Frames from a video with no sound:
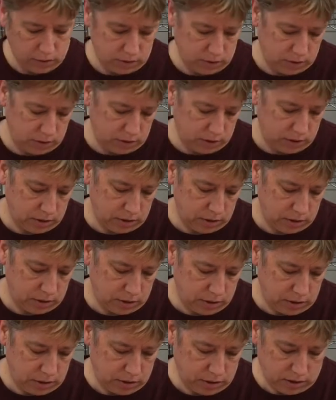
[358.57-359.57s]
Okay,
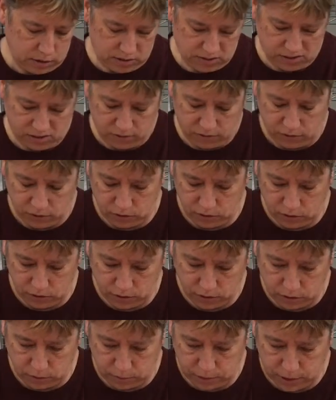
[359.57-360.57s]
it just feels a
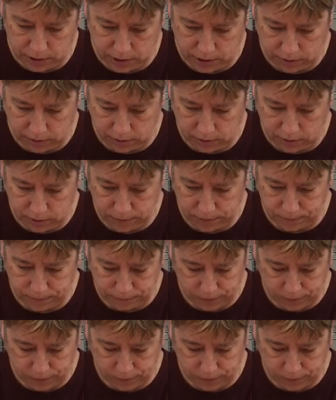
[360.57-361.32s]
little bit heavy.